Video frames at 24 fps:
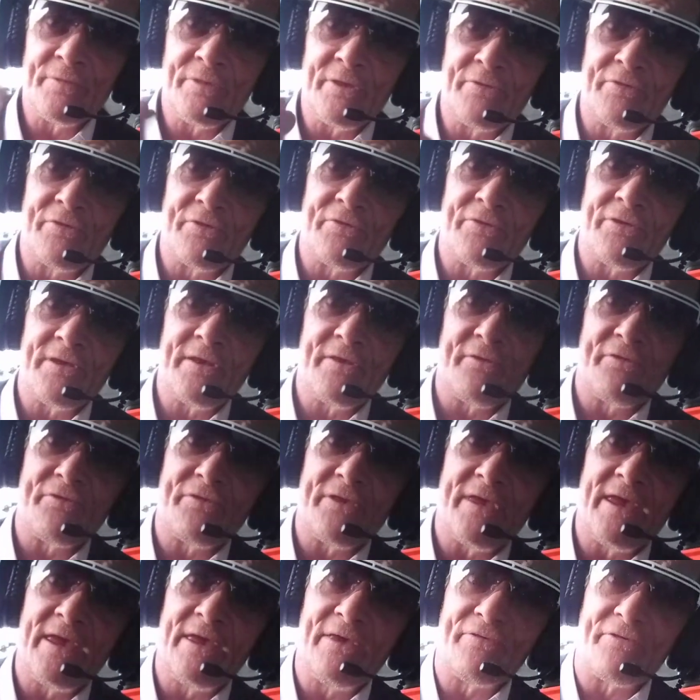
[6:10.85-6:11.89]
there's a set of
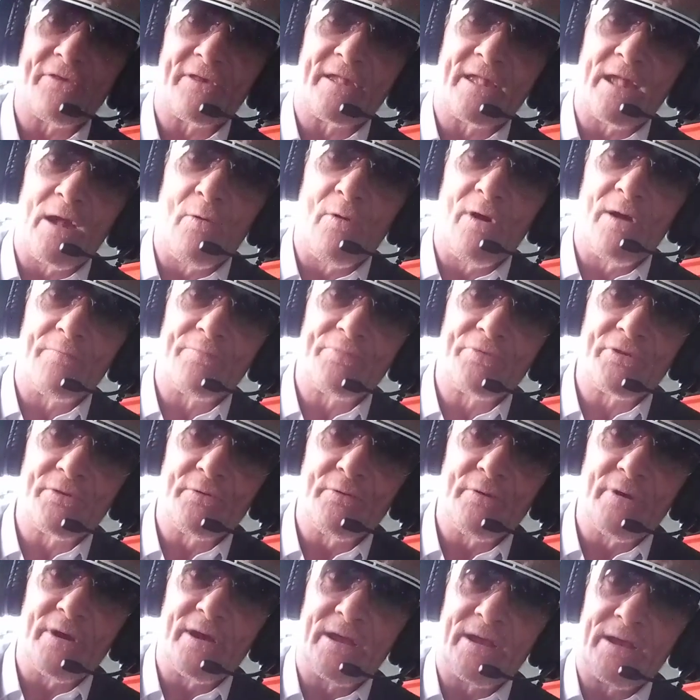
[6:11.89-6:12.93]
stairs that go up
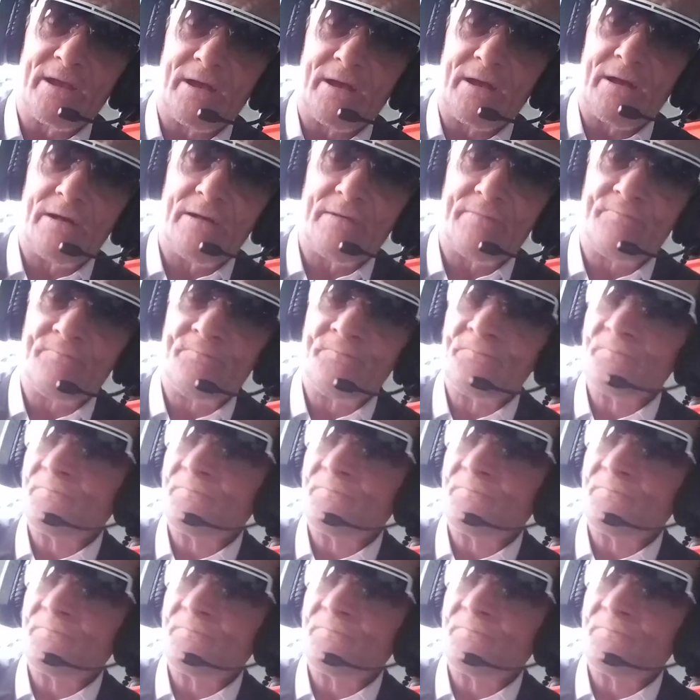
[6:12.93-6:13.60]
to a,